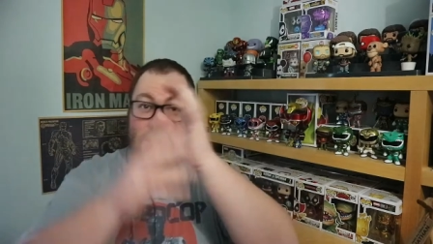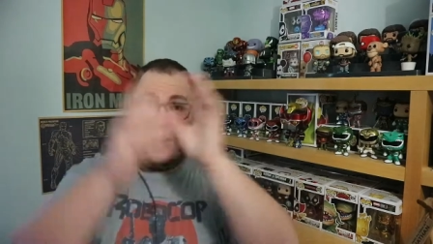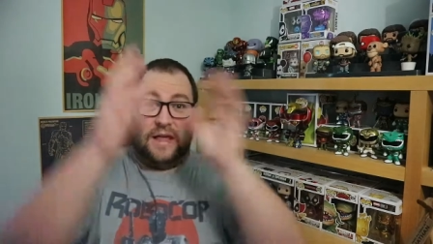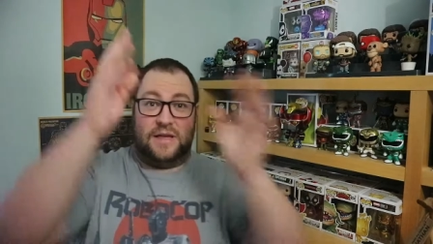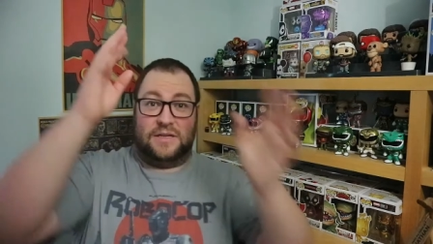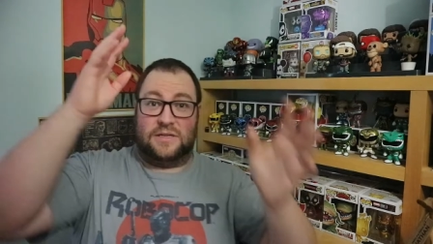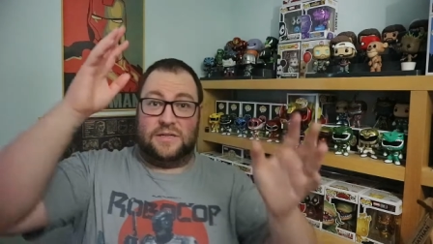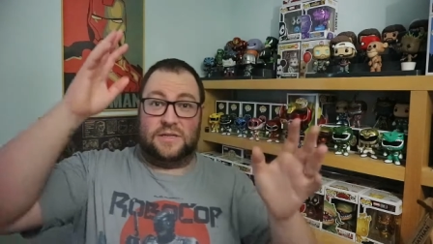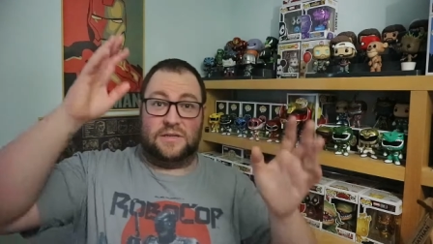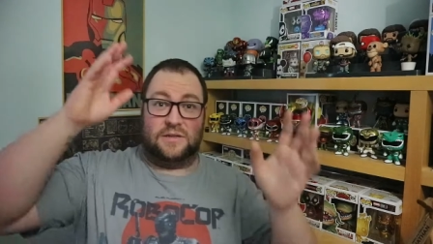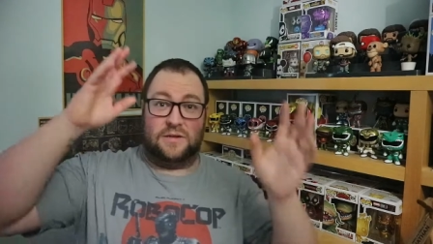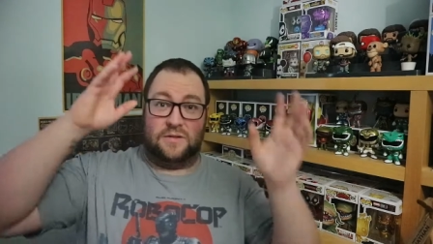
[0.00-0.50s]

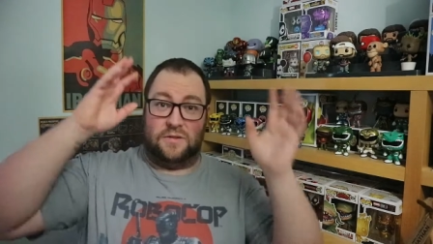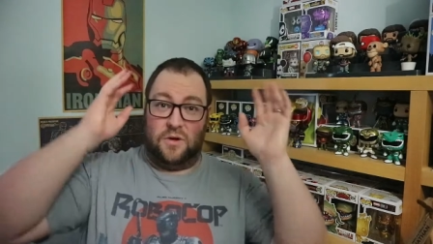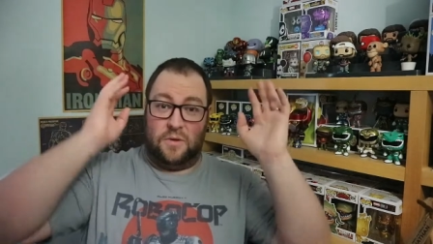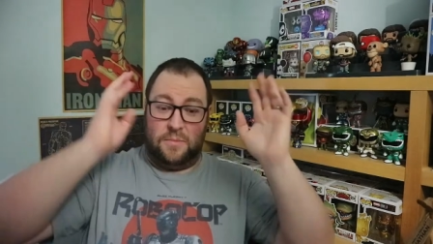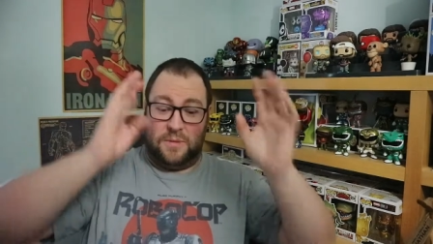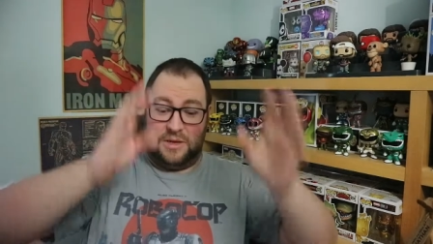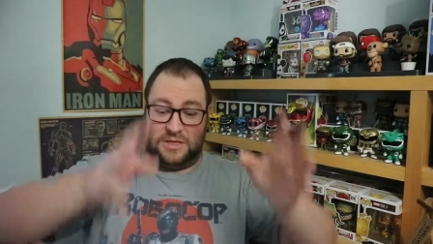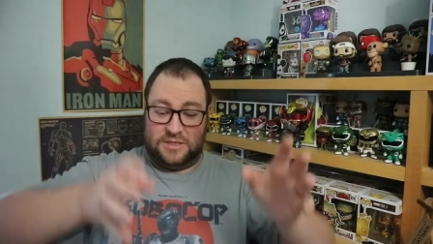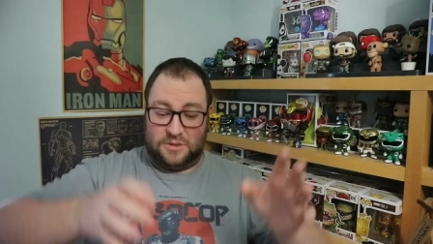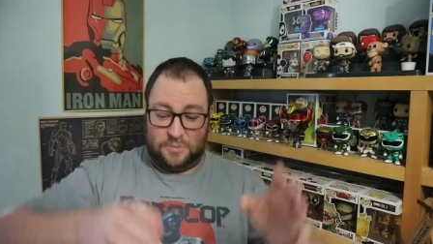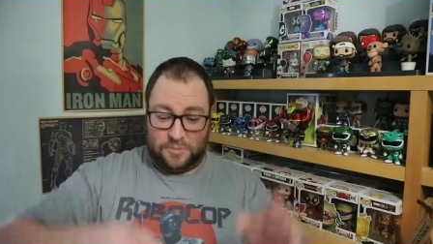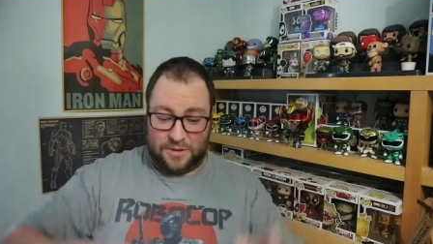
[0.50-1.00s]

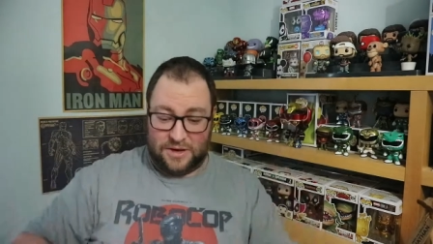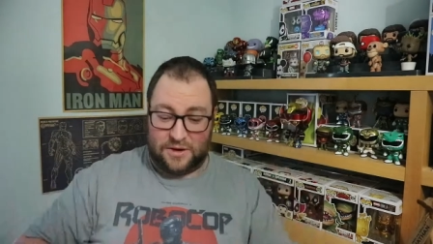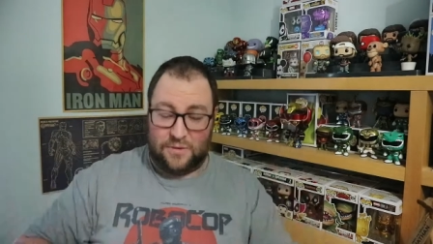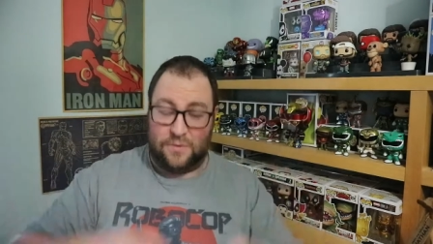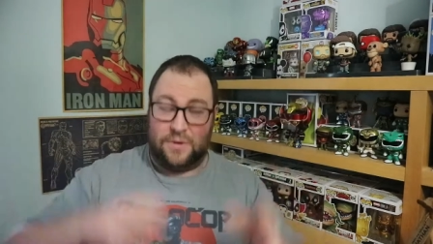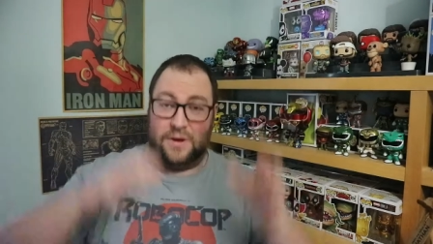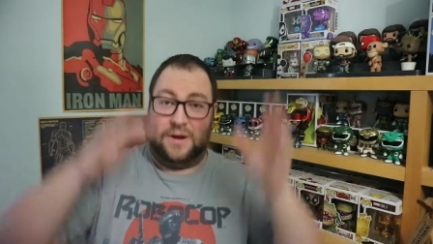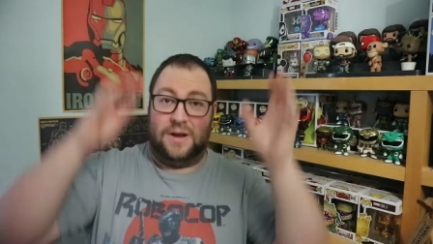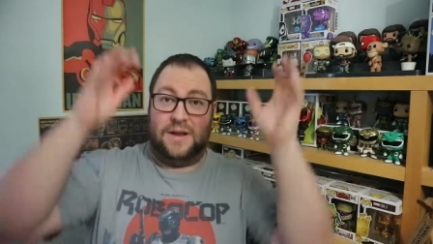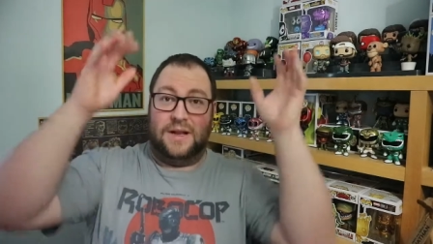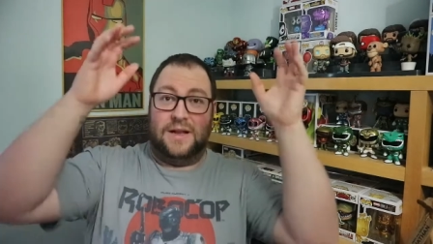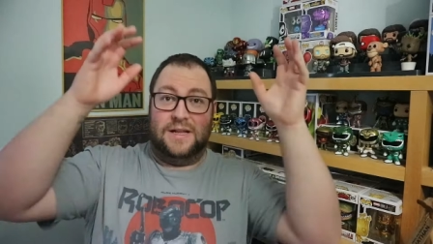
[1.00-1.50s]
let's not mess
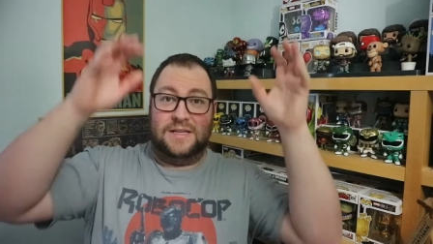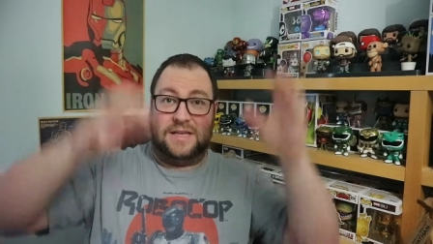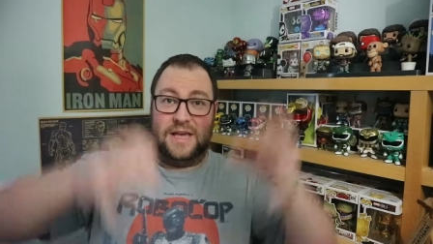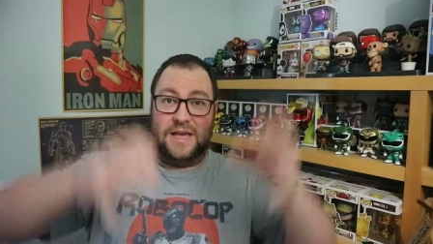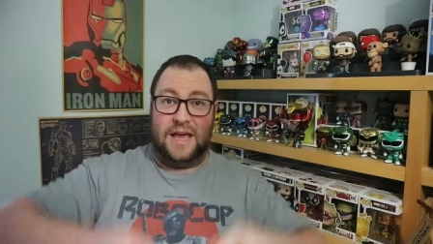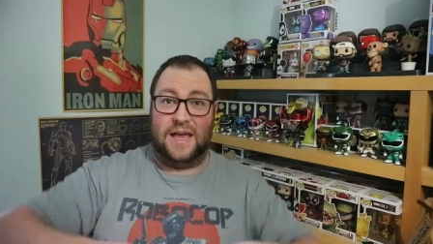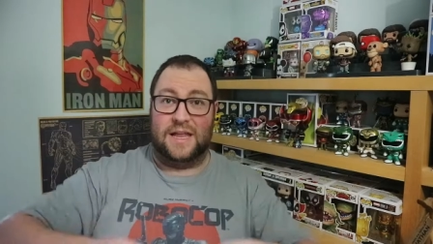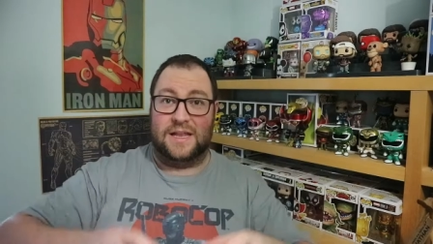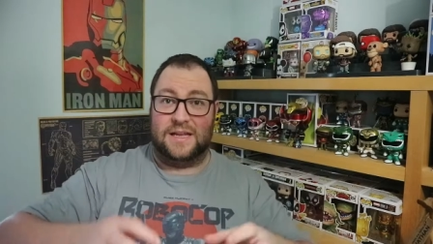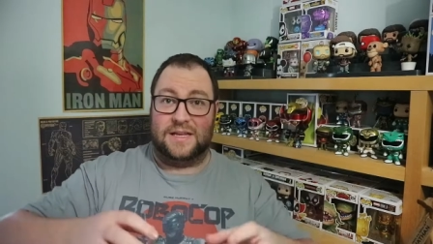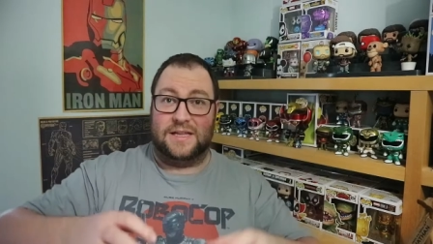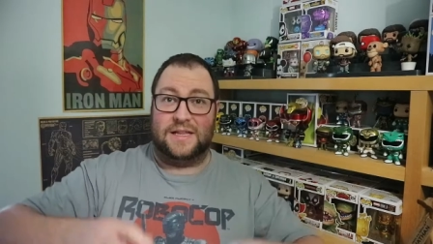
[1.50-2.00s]
about.
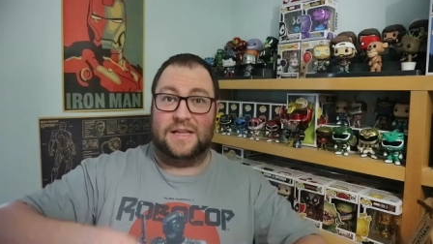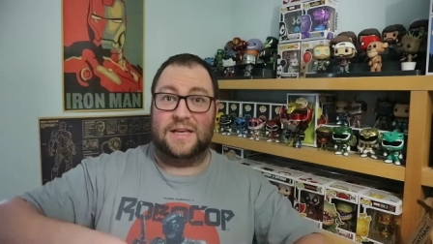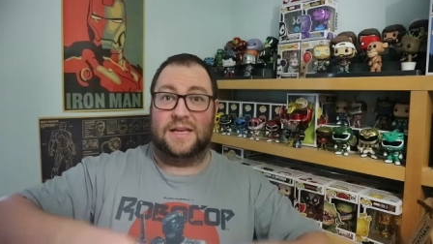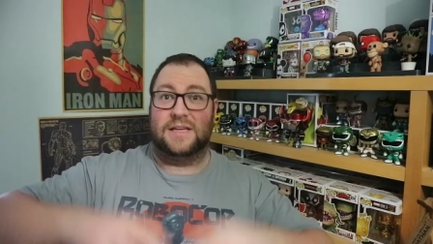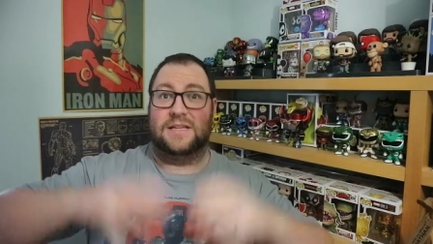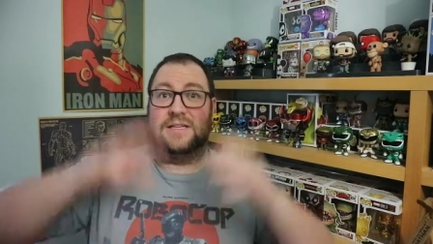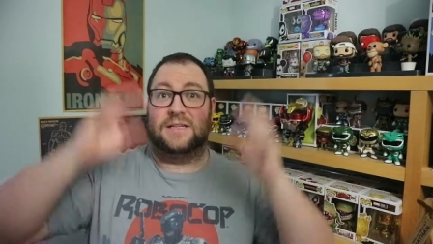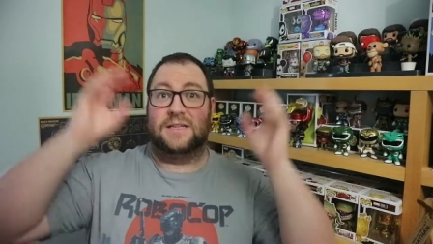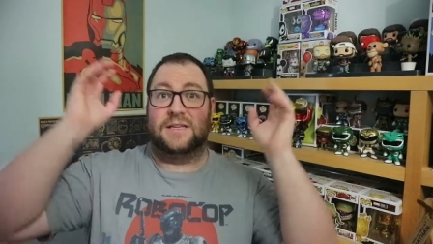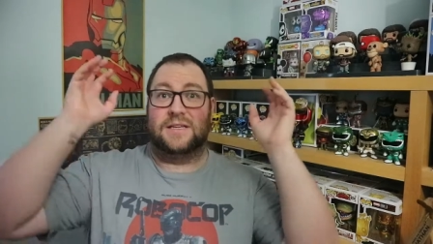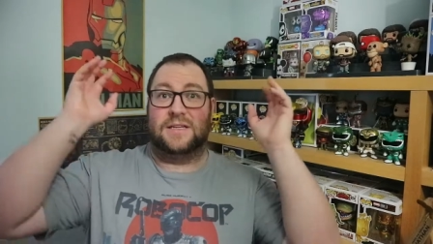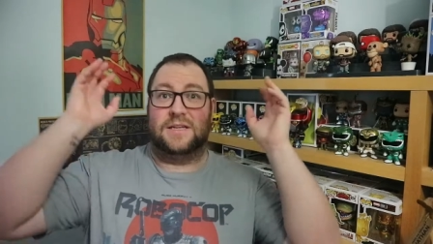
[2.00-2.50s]
Let's get
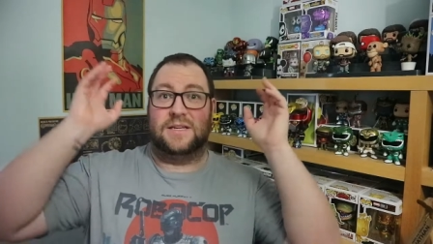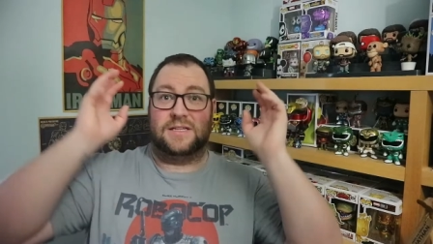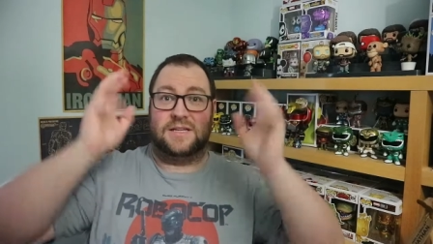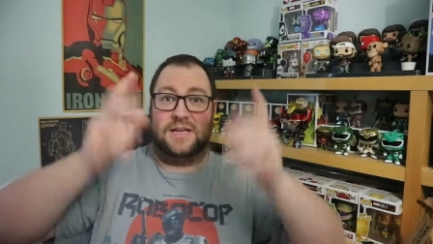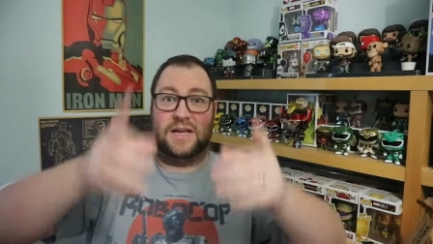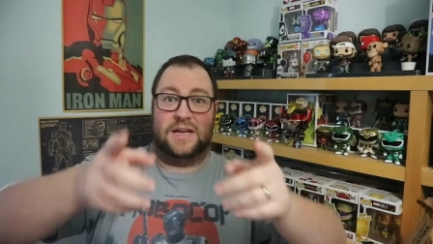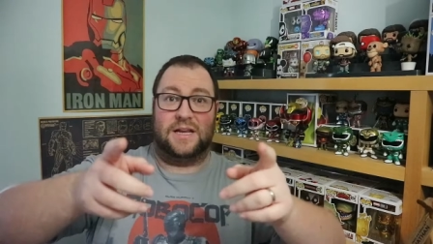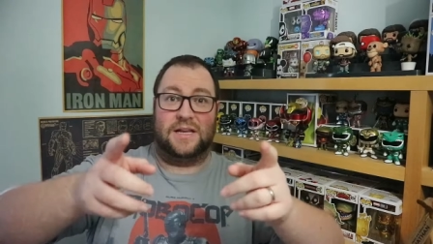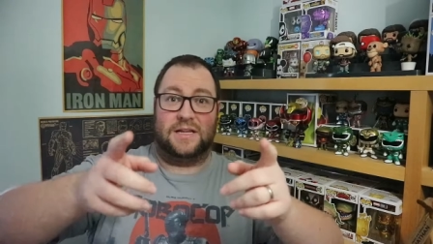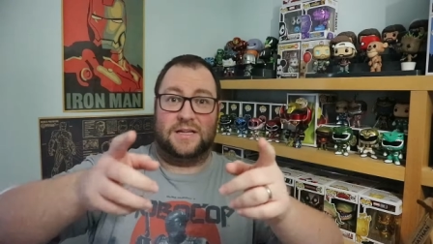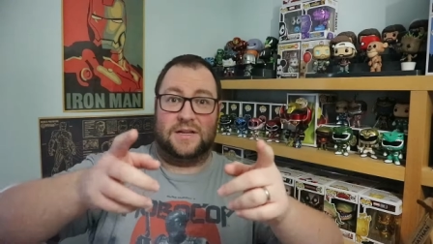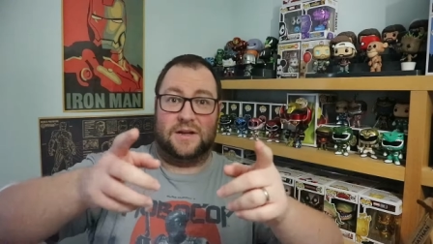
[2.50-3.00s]
into this.
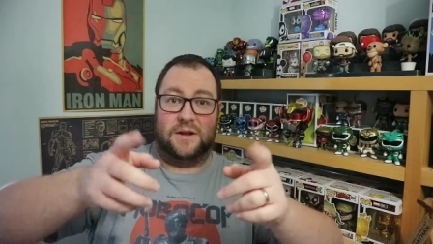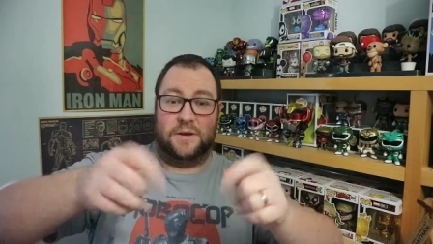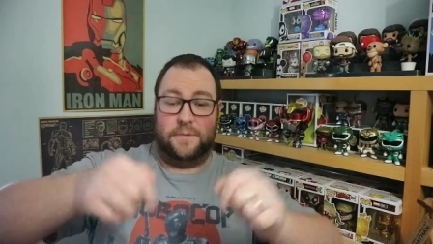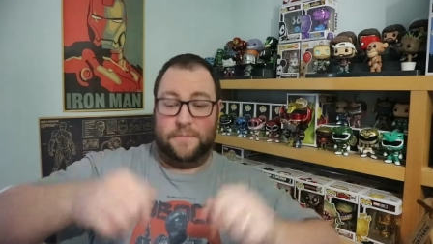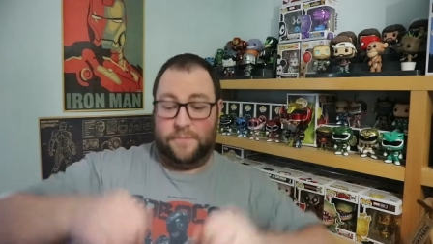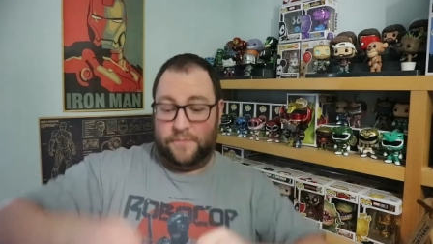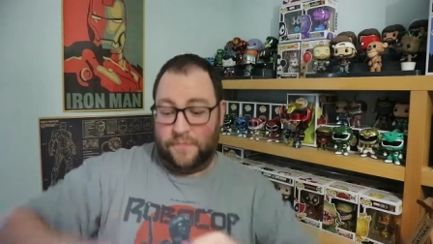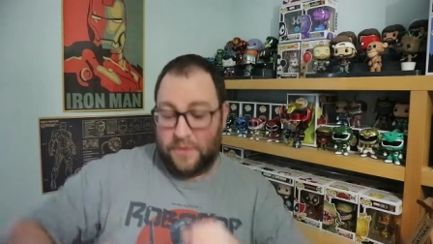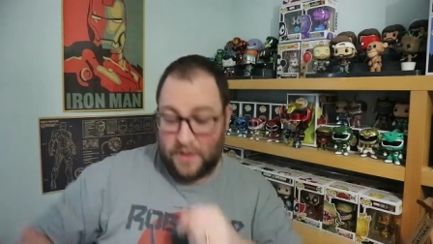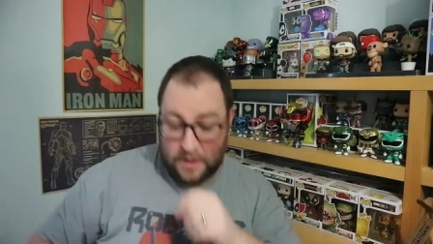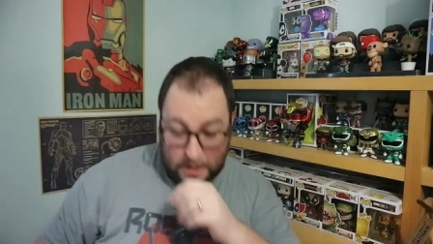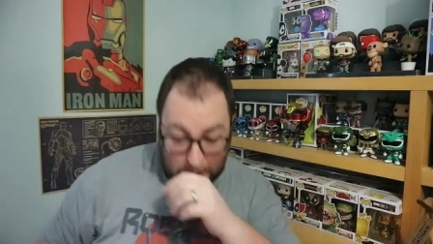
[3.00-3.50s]
Let's get it
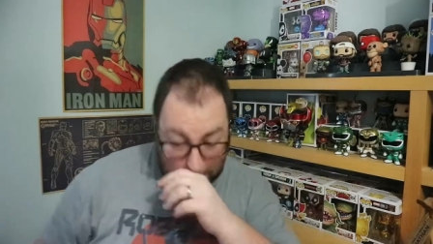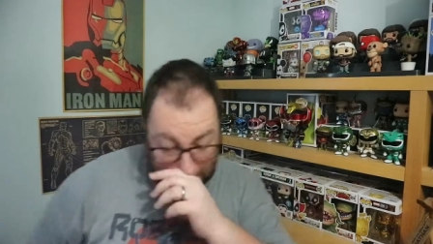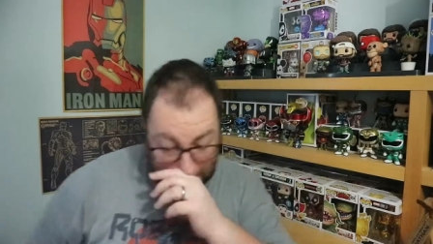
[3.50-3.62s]
done.